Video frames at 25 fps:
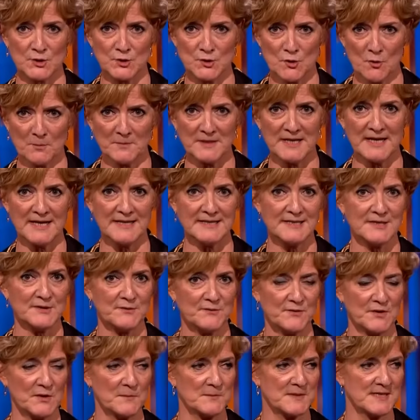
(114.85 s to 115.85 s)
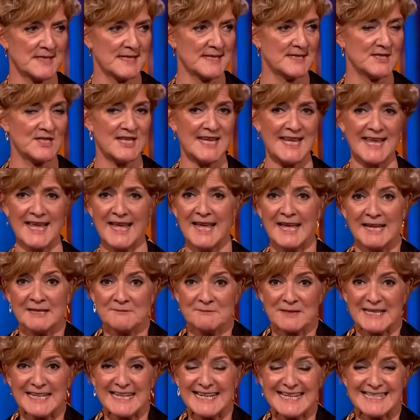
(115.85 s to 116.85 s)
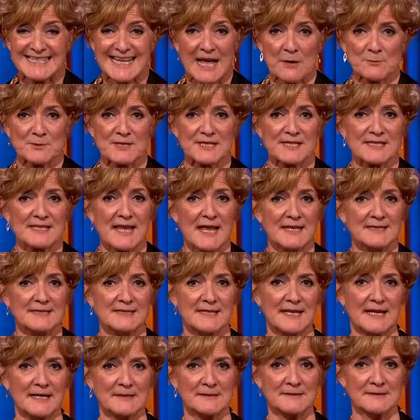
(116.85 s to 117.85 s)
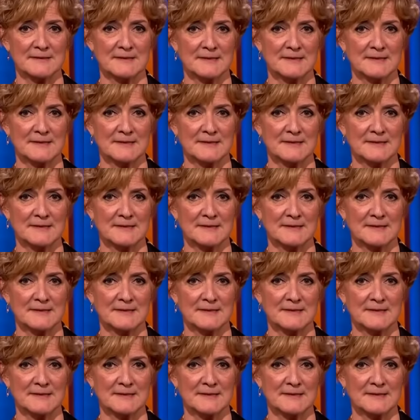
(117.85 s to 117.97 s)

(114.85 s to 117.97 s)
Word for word: nominated films this year is outstanding.